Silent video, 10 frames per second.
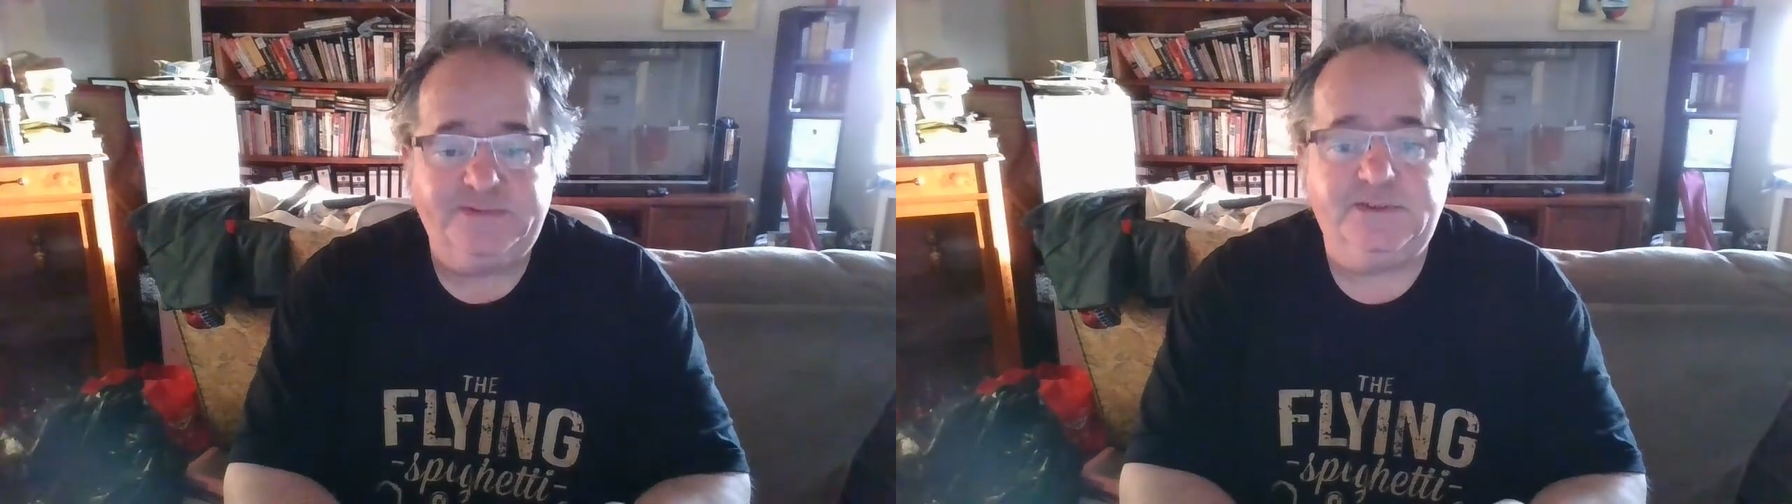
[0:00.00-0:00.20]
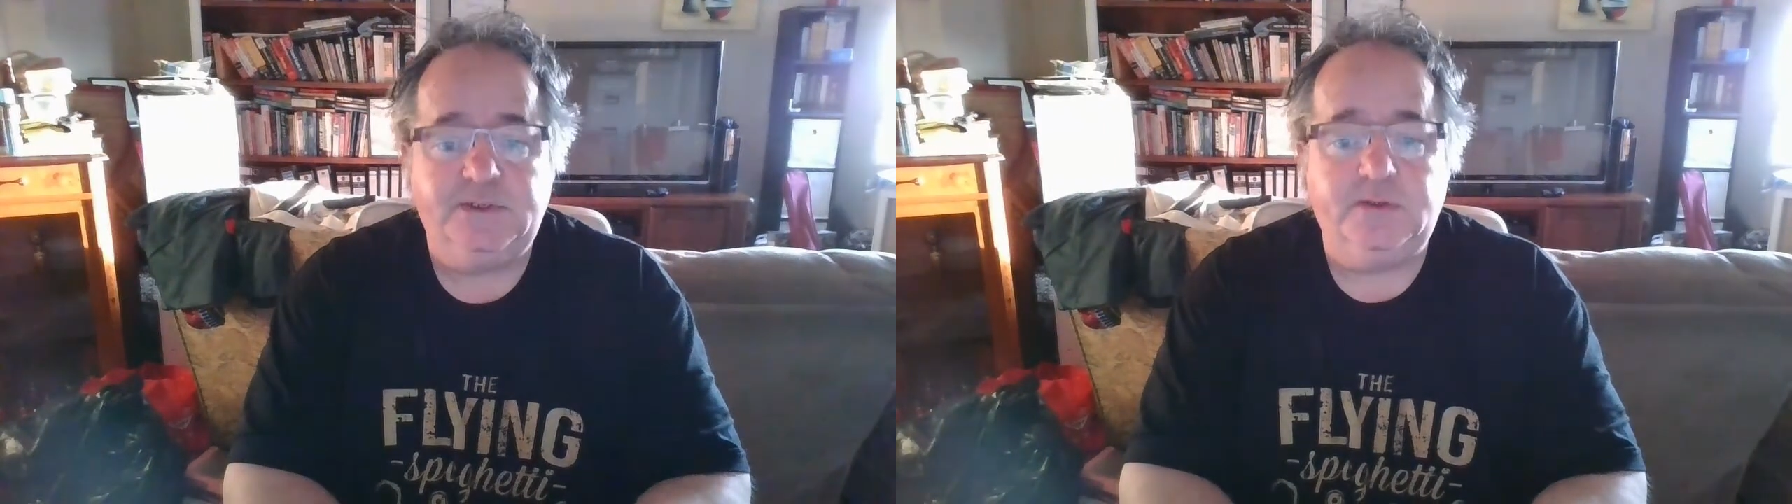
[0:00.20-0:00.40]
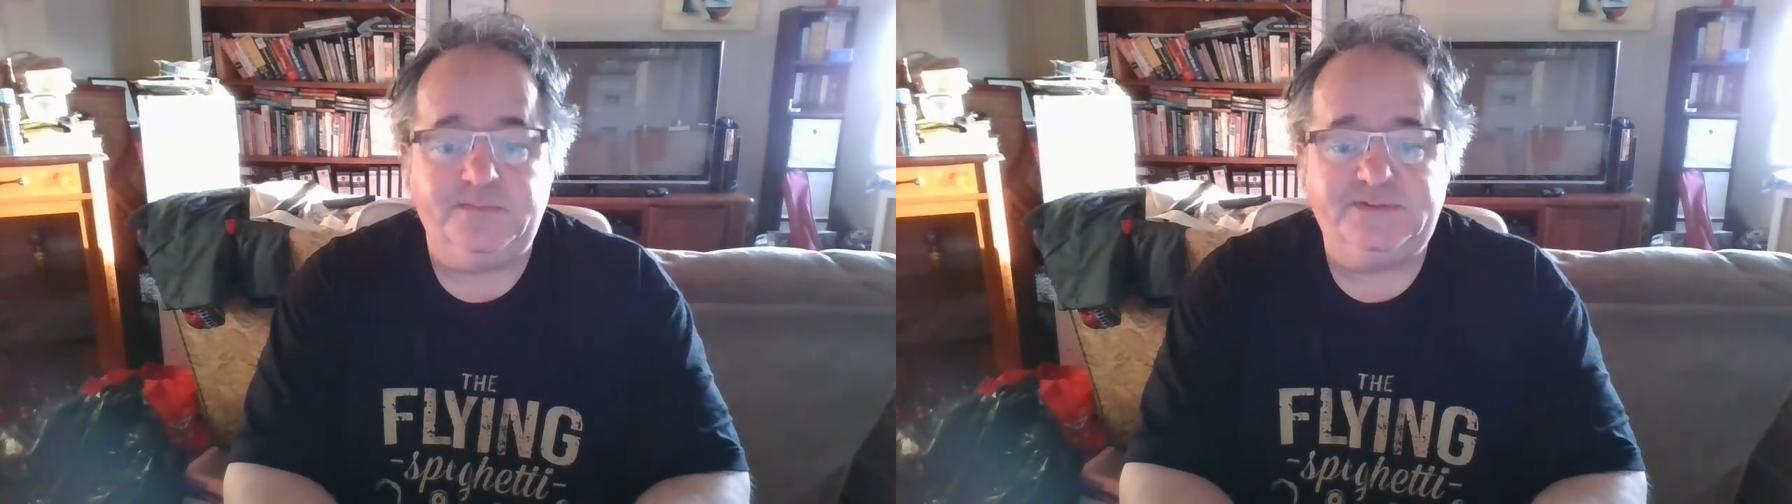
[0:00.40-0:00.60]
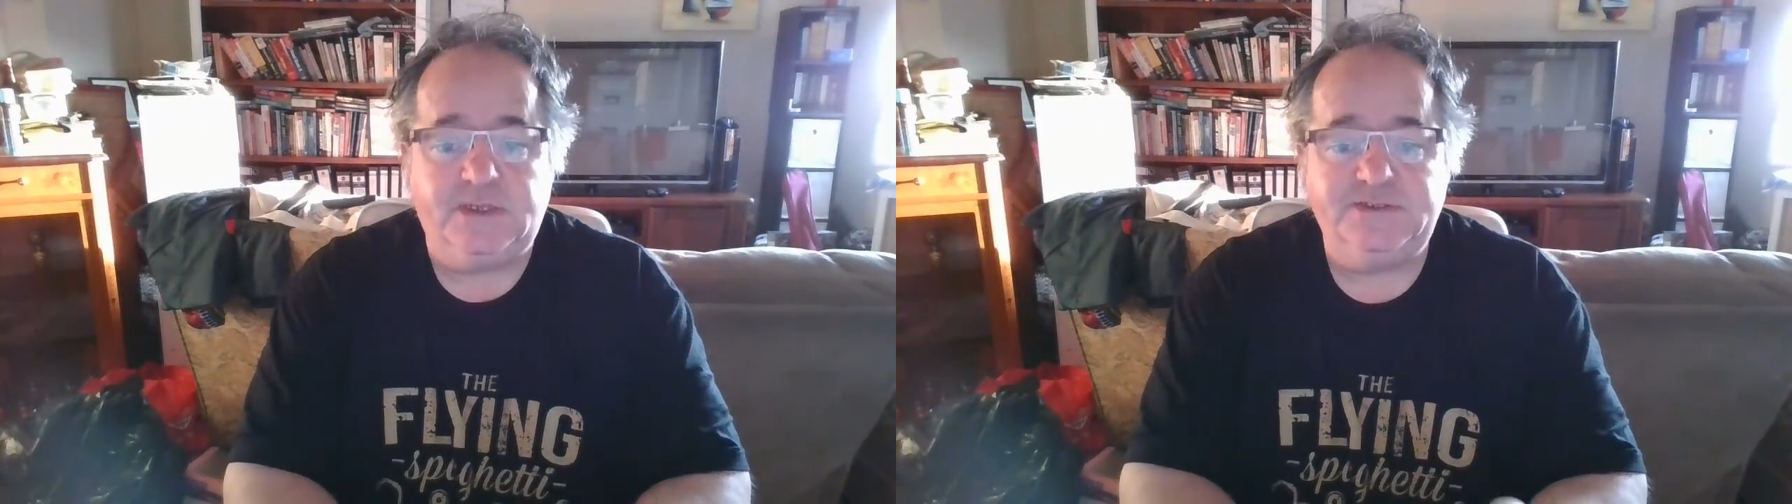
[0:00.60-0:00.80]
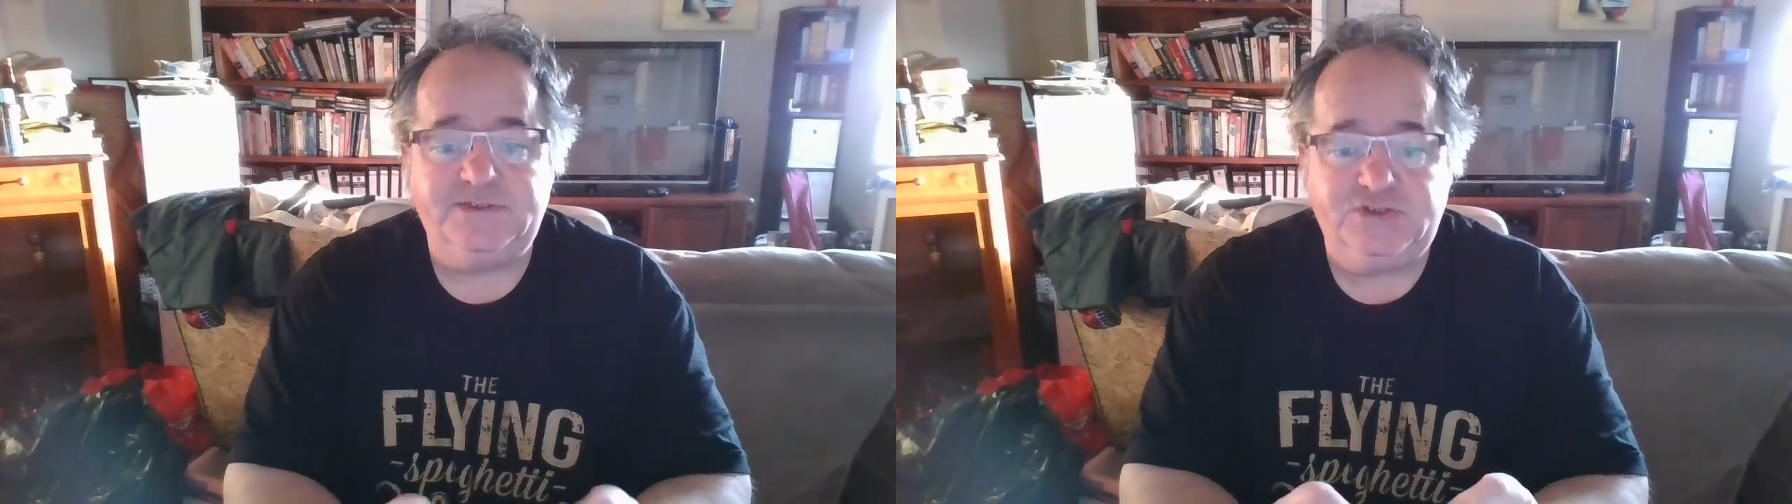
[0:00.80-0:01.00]

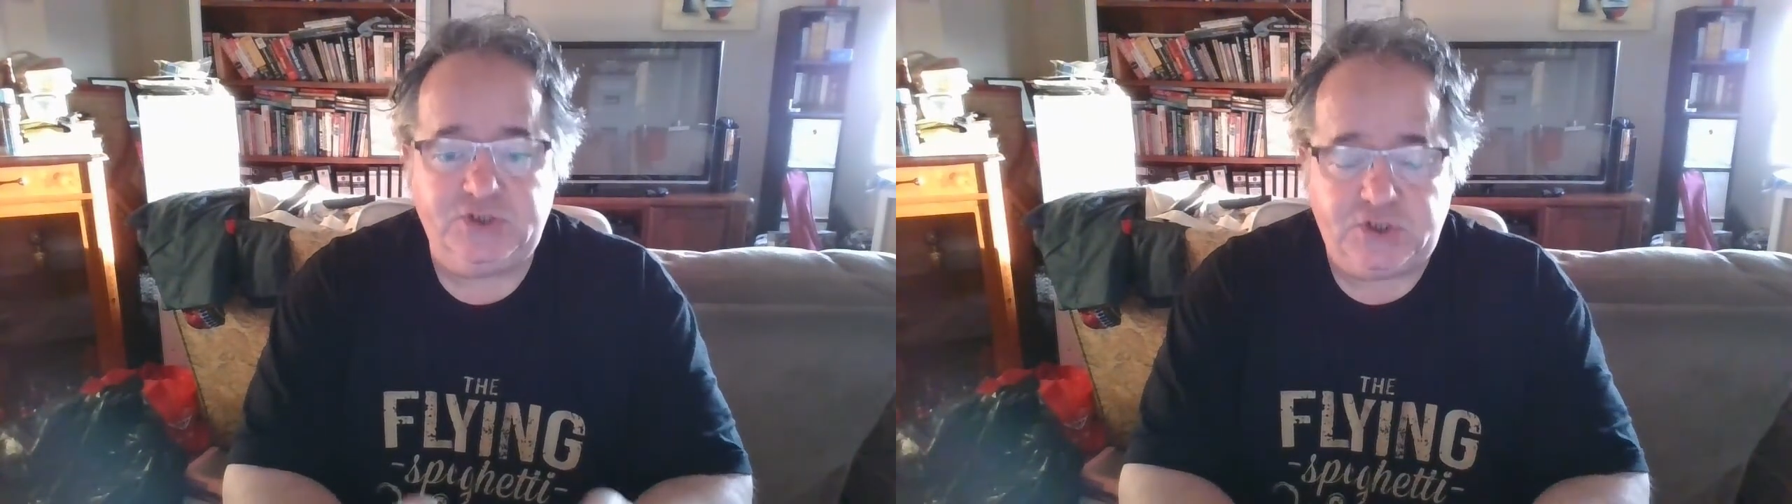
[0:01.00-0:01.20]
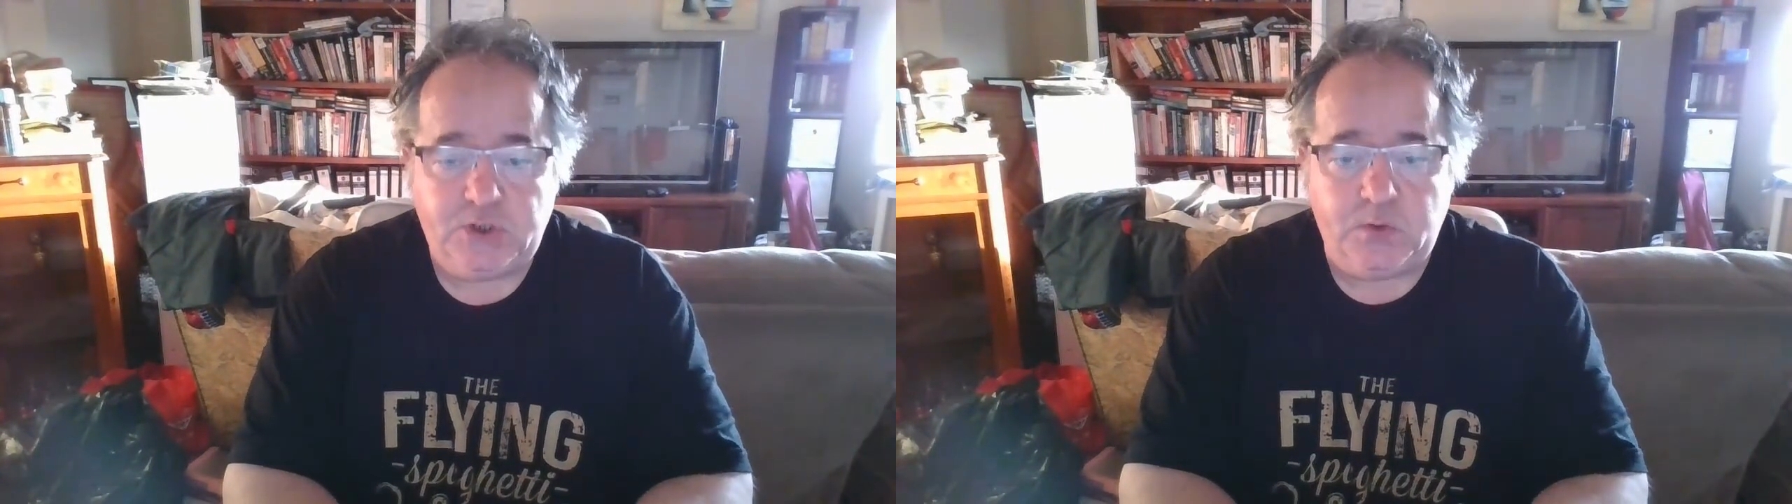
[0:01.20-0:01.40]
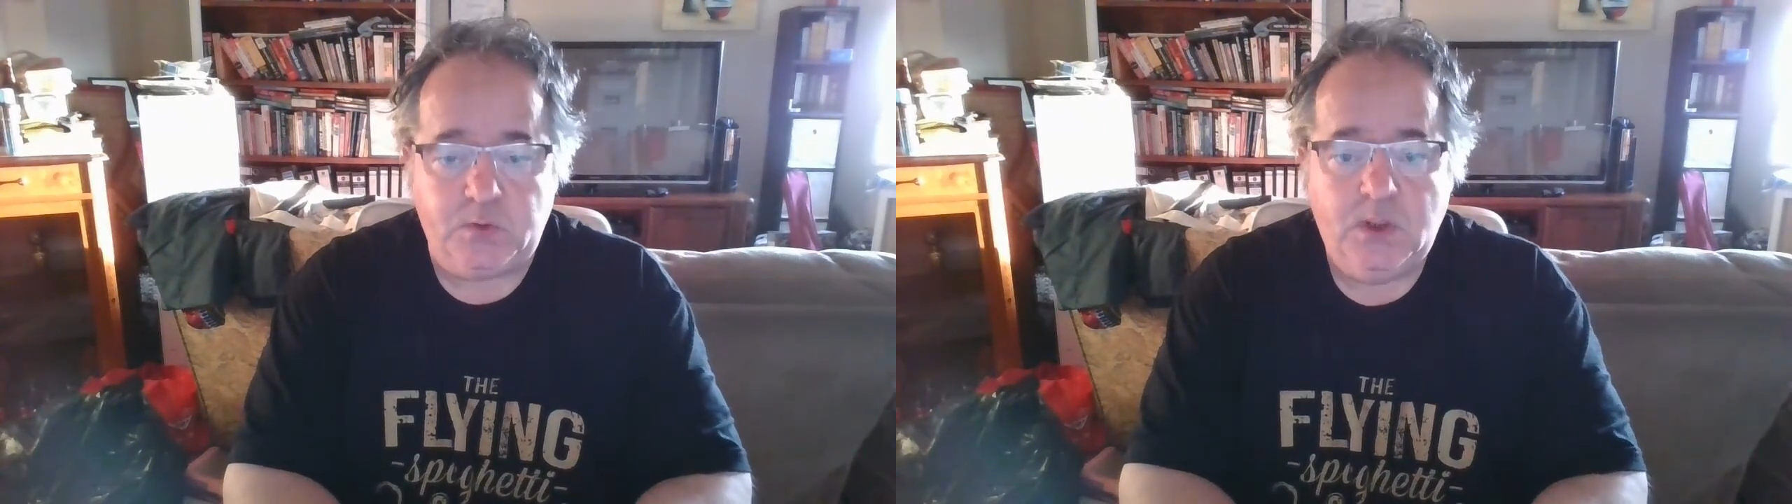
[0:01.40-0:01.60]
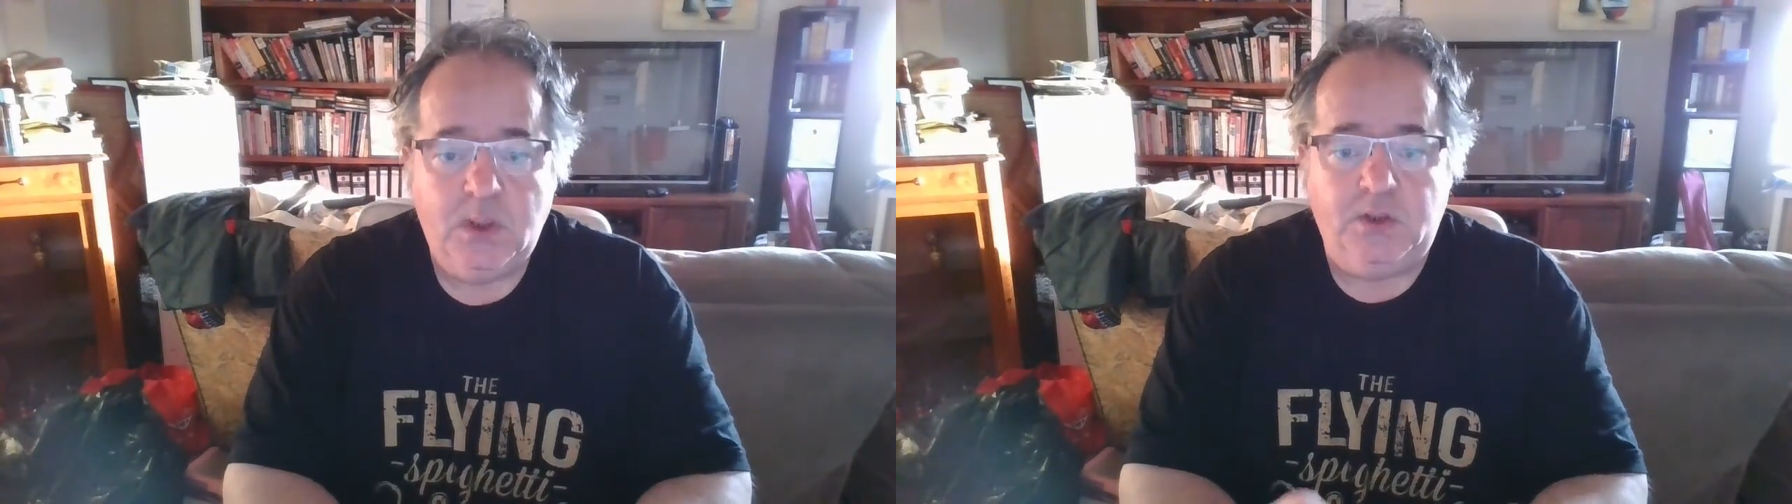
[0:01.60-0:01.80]
circumstances you do,